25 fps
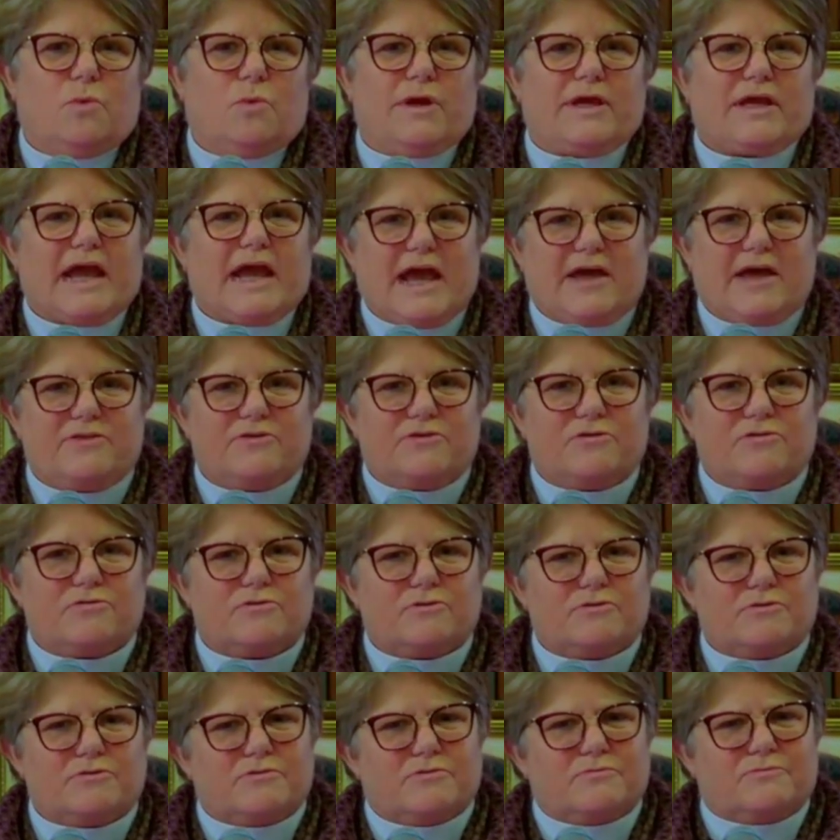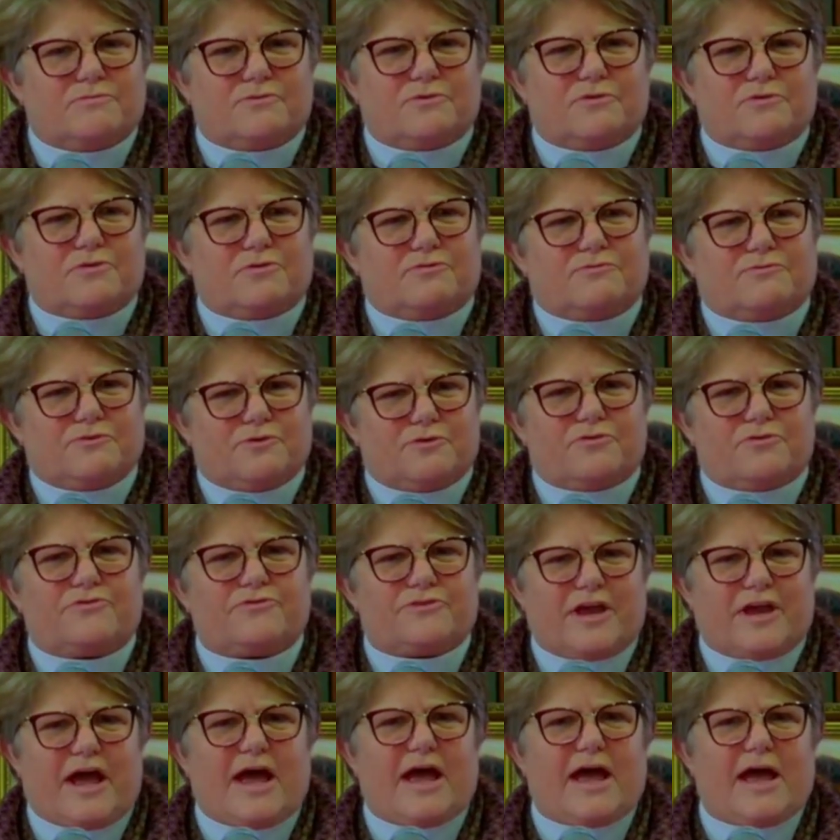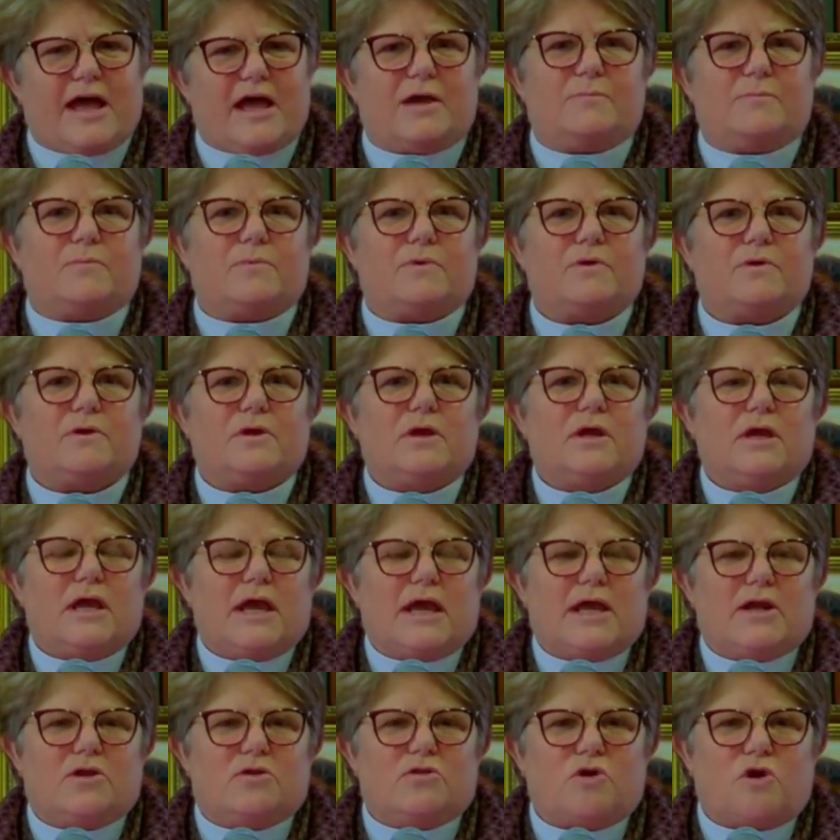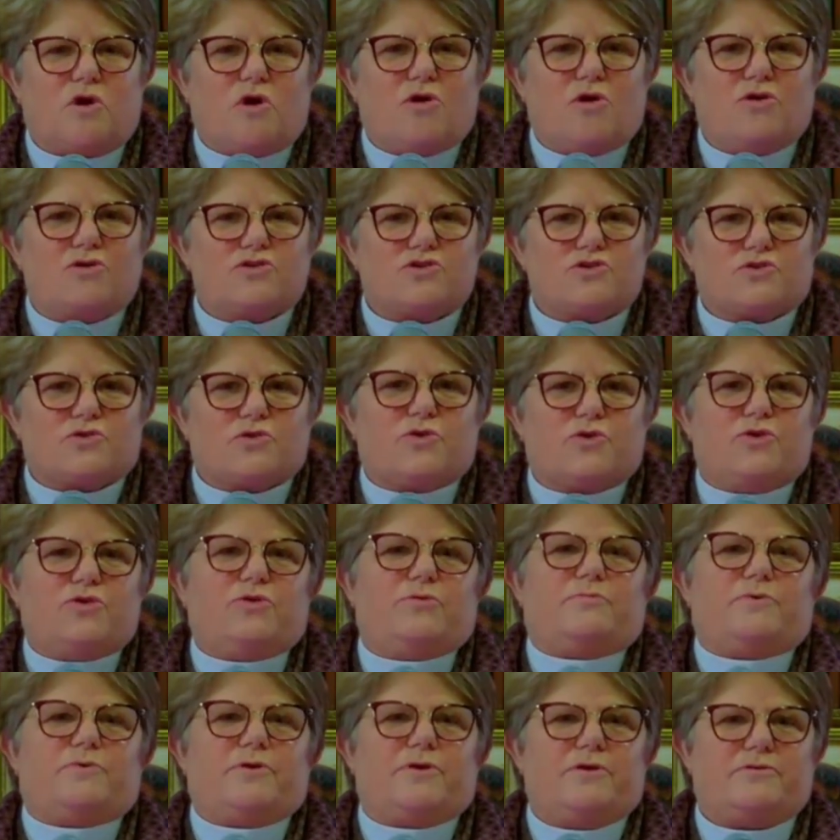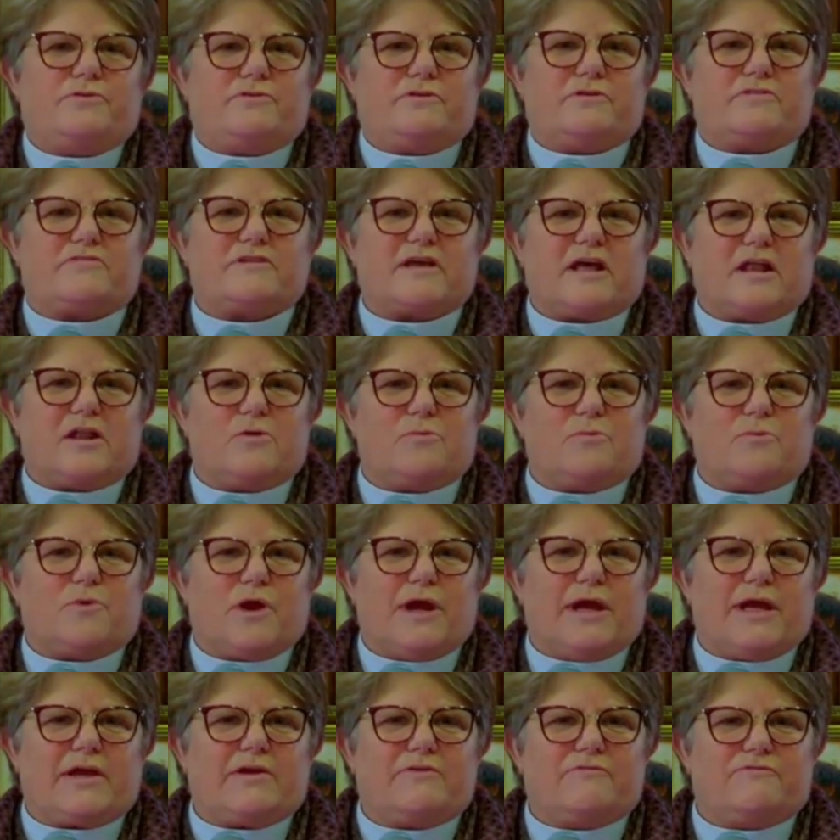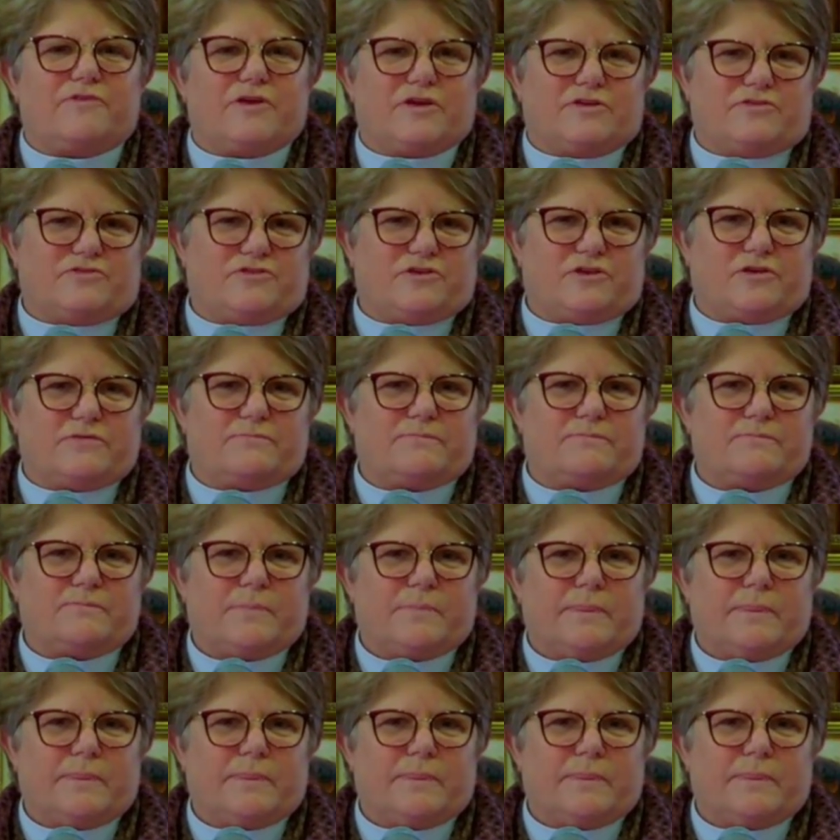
We gathered for the first time in a large group to celebrate convention.